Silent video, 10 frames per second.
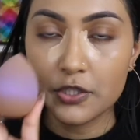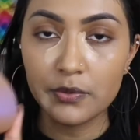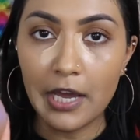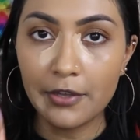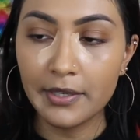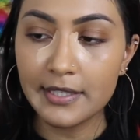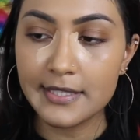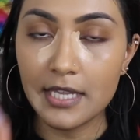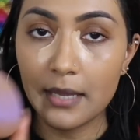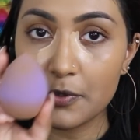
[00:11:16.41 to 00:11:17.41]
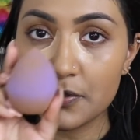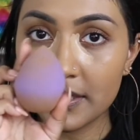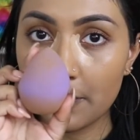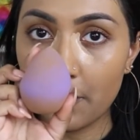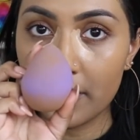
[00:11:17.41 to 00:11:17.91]
So now you can see I'm
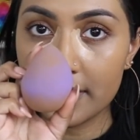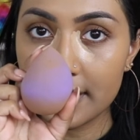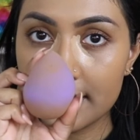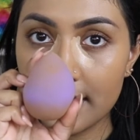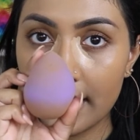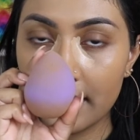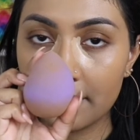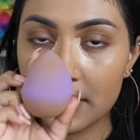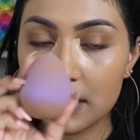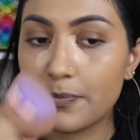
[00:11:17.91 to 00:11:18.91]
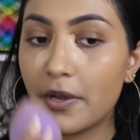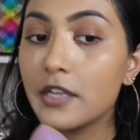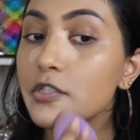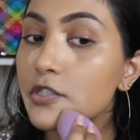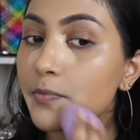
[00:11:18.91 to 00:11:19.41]
using the pointed side of the
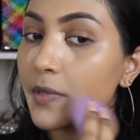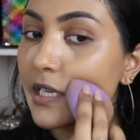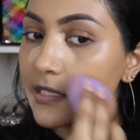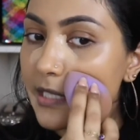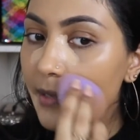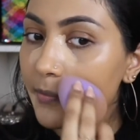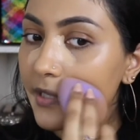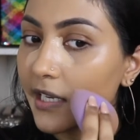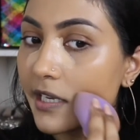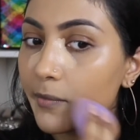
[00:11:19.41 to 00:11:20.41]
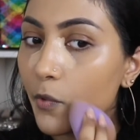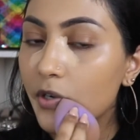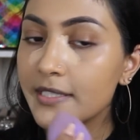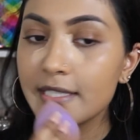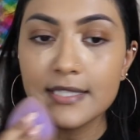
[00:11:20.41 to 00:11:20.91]
sponge because I'm getting
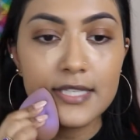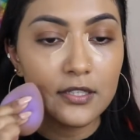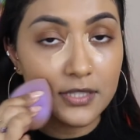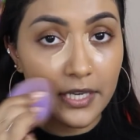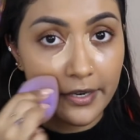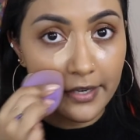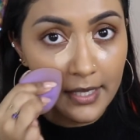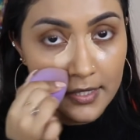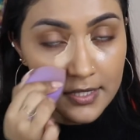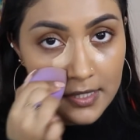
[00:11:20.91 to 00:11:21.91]
more detailed areas.